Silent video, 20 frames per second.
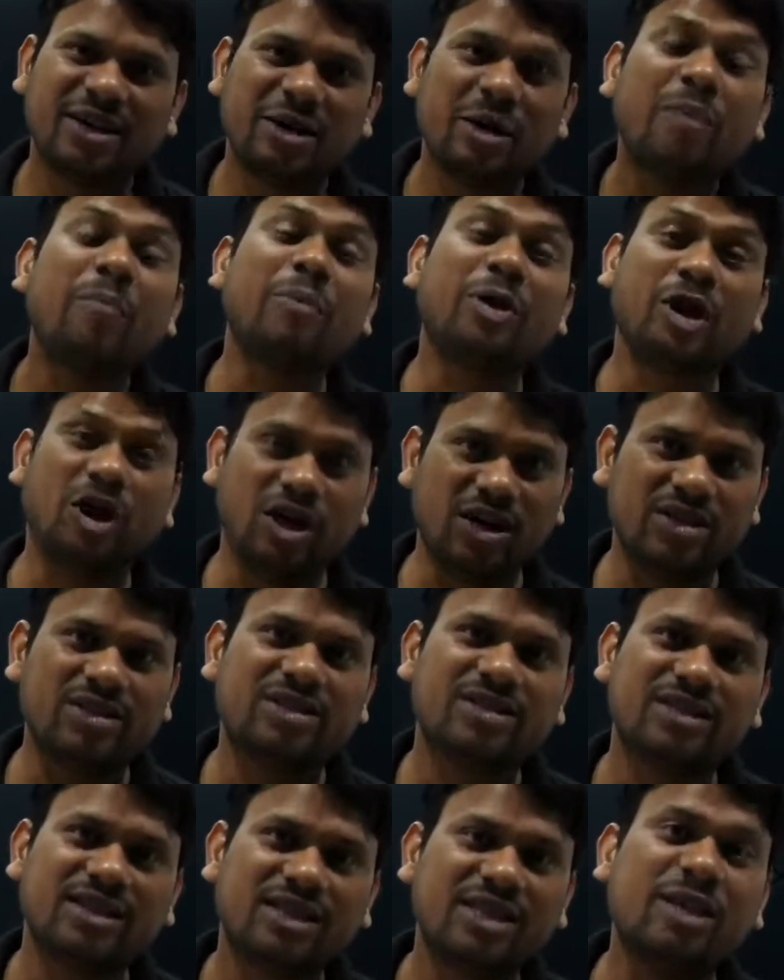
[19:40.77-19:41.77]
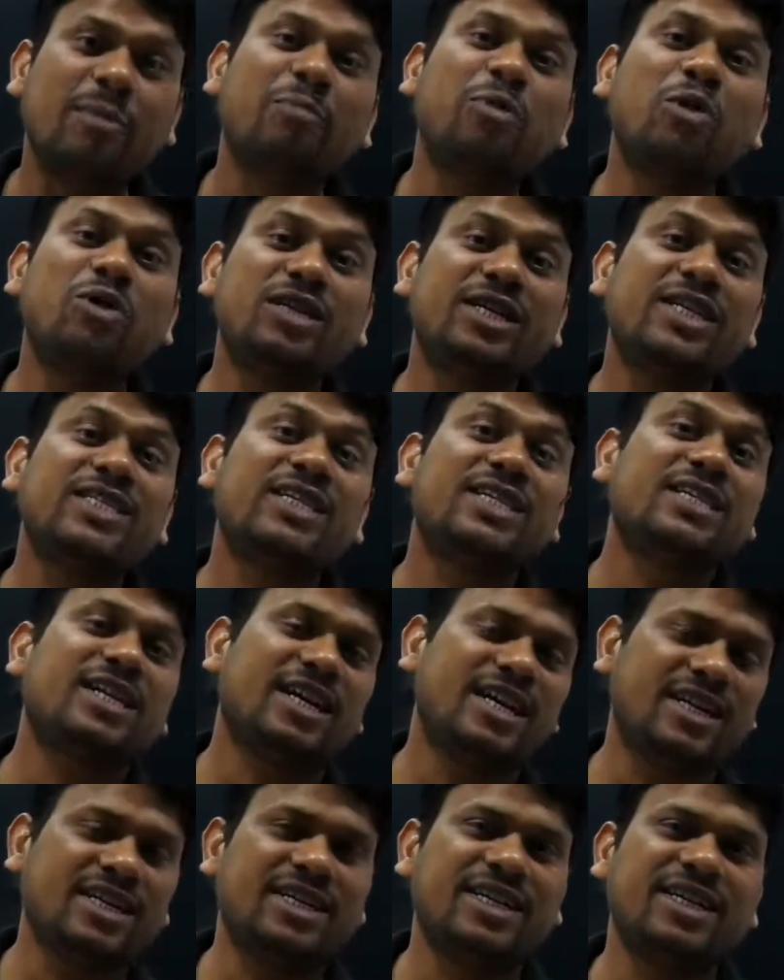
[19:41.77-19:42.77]
because the voltage and
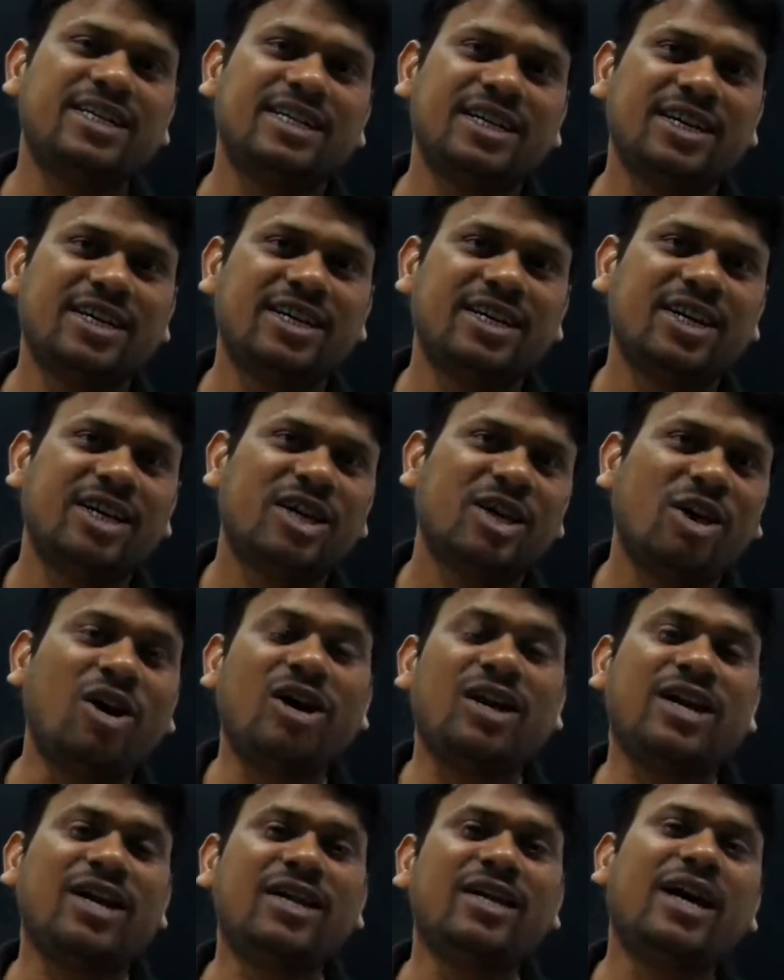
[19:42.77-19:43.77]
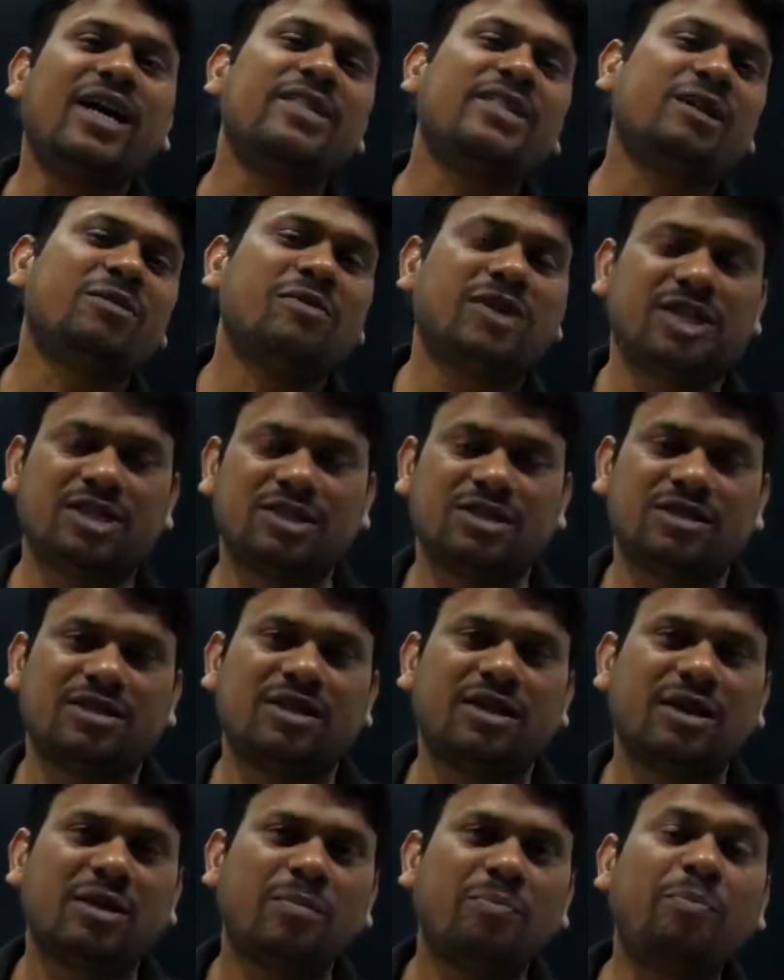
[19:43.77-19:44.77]
current rating, or in other words,
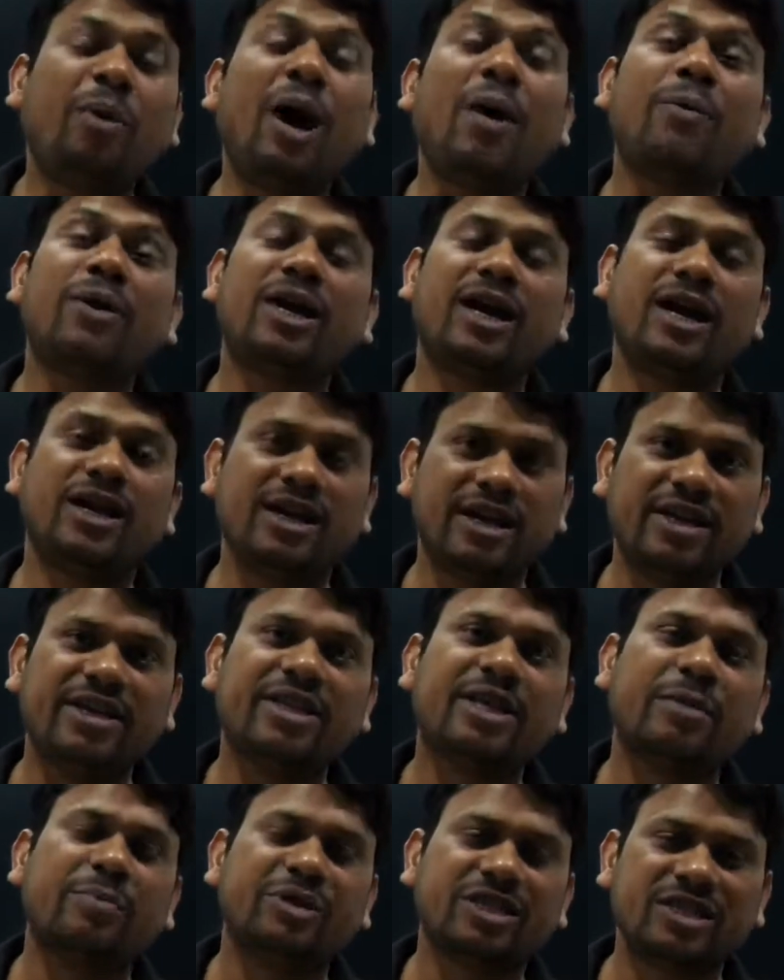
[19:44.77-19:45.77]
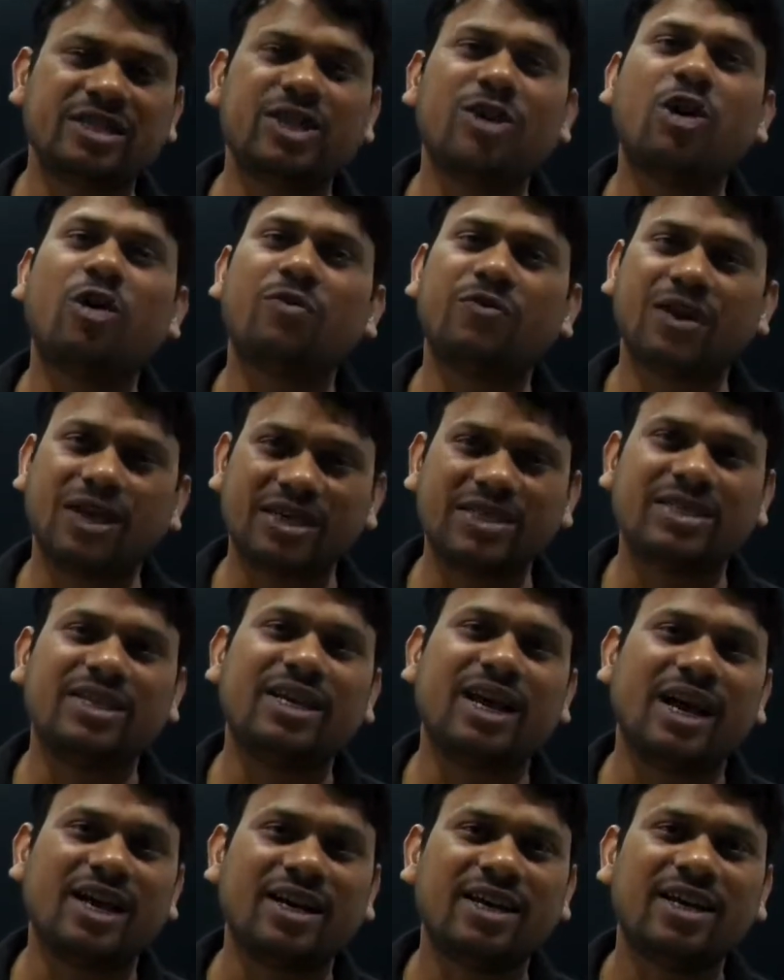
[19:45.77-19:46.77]
power handling capacity of
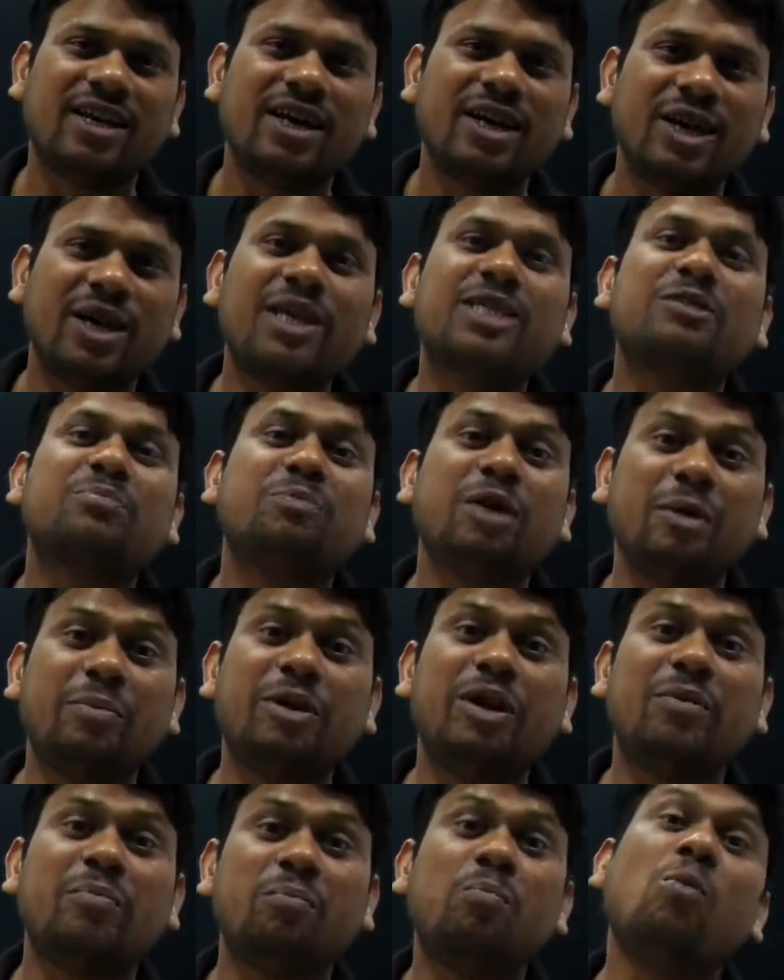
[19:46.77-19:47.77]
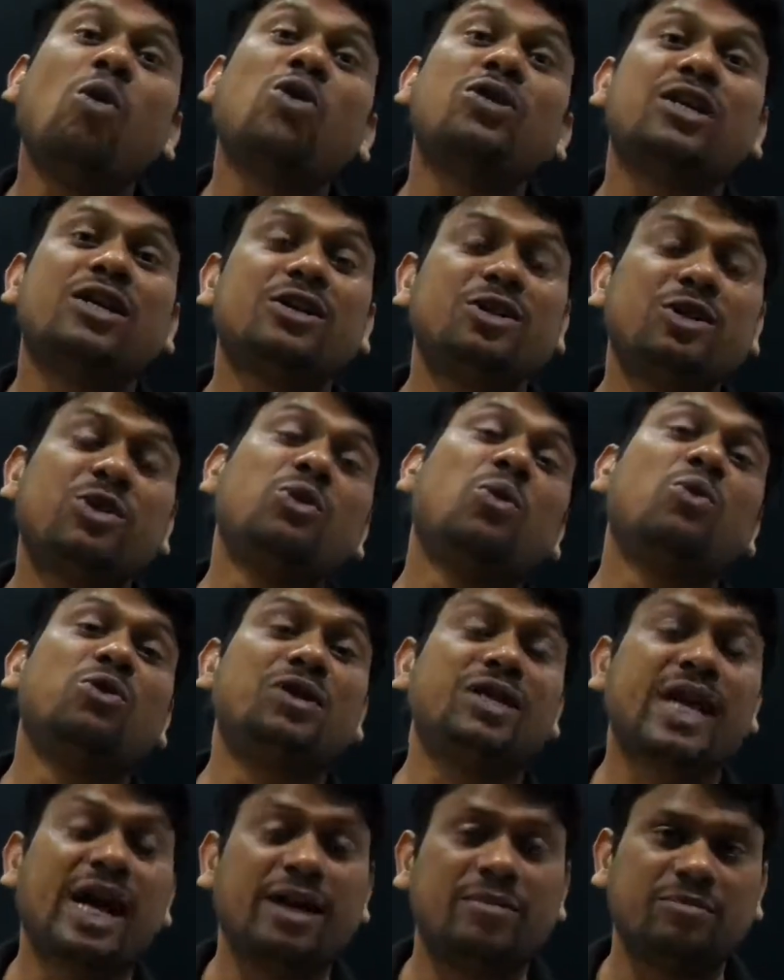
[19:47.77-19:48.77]
SCR is maybe more than
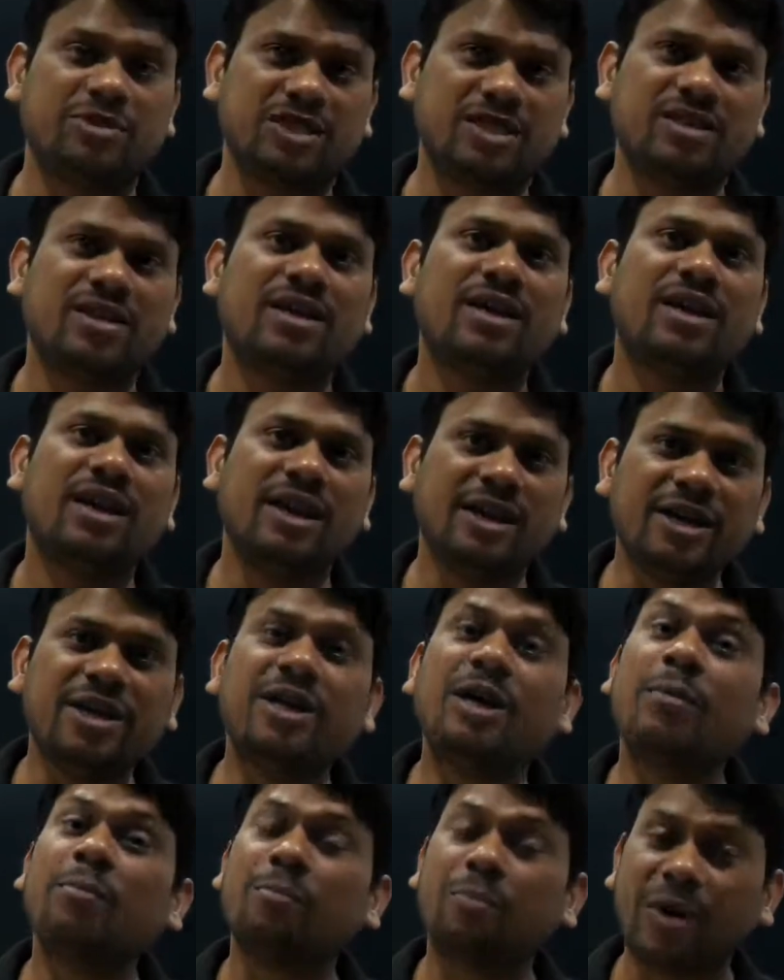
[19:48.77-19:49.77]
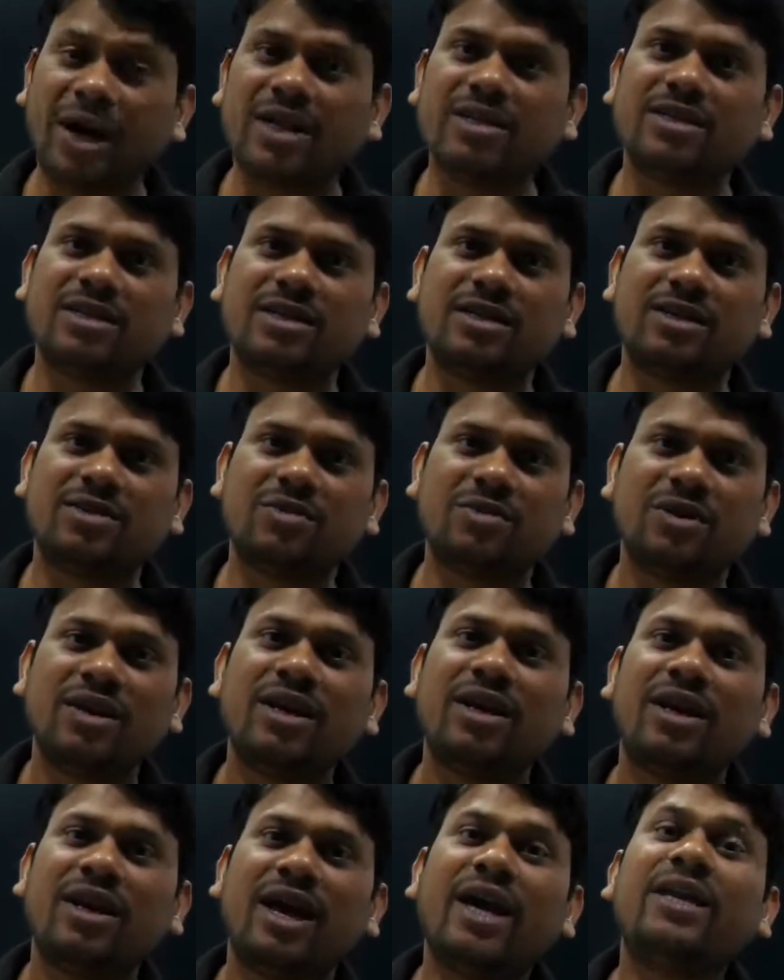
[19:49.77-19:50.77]
2 times in comparison to
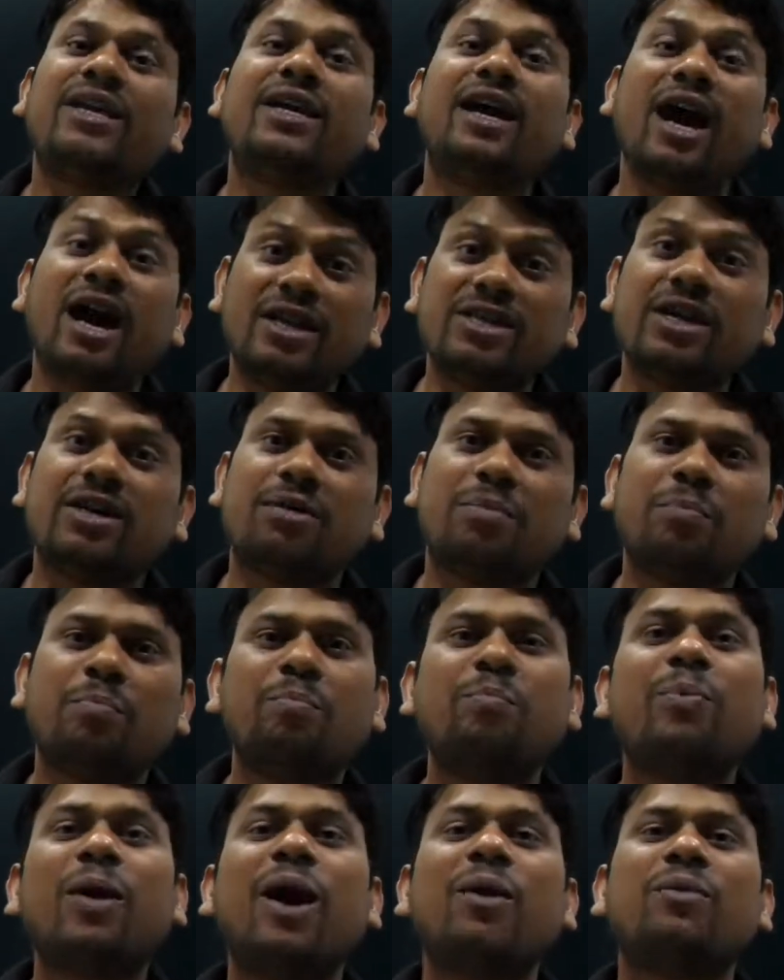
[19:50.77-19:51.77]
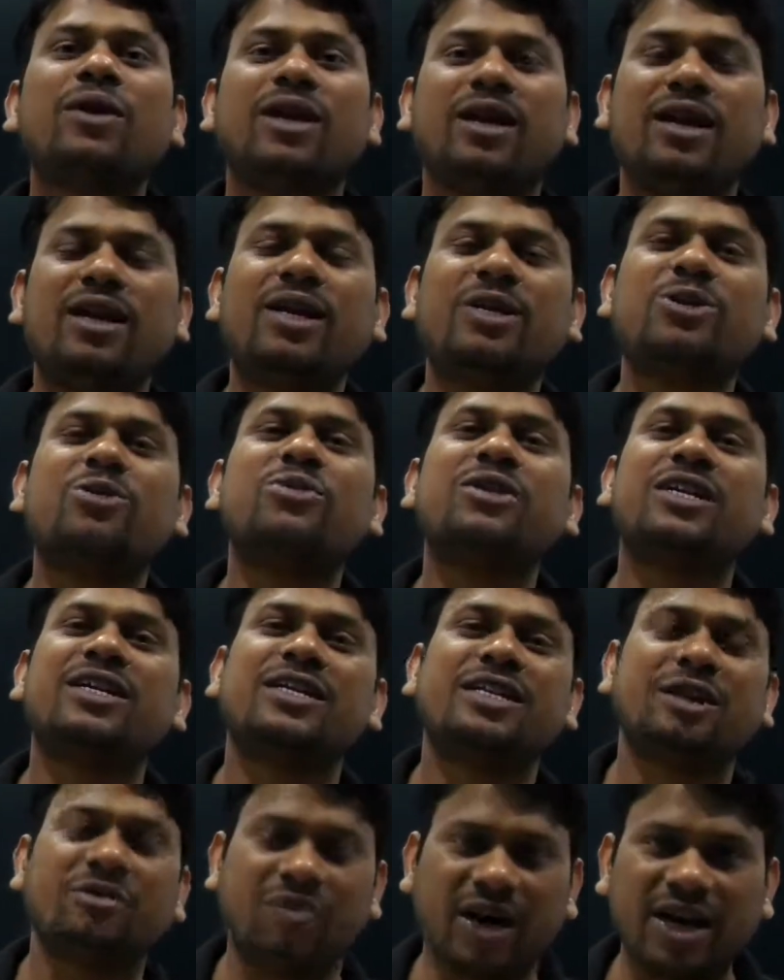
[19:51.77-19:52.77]
any other power
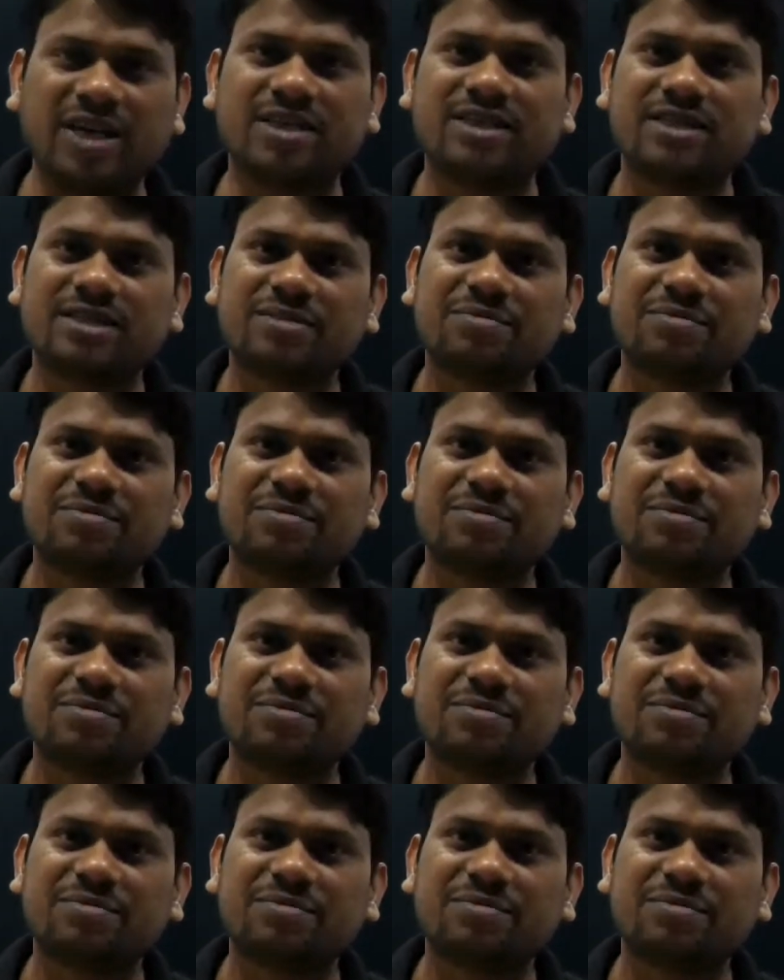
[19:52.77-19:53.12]
electronic device.